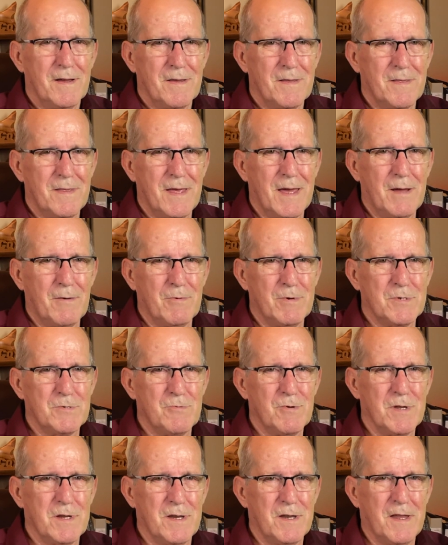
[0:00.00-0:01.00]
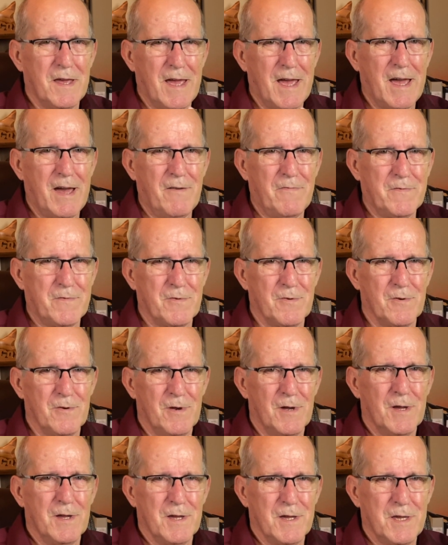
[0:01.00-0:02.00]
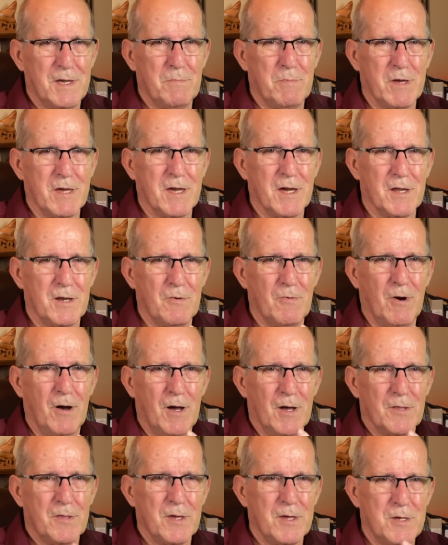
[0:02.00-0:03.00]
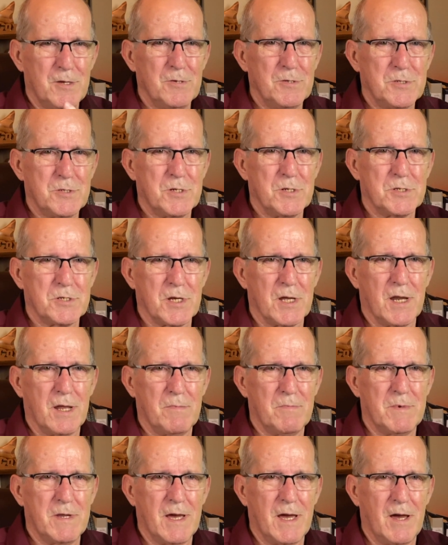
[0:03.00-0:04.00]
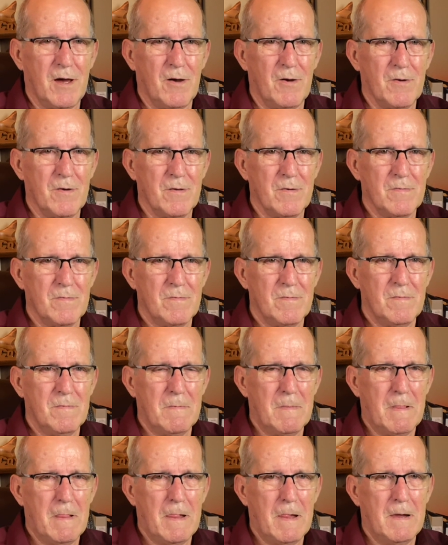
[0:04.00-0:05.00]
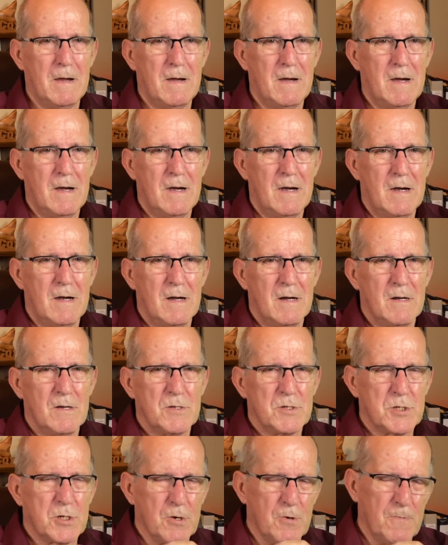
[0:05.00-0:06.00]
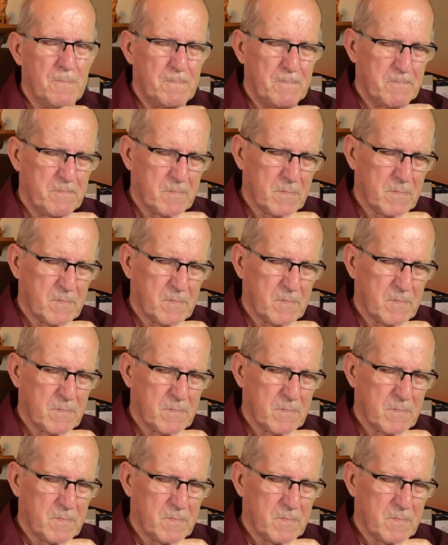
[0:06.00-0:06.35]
That was written after he began to walk. They used to set him down. So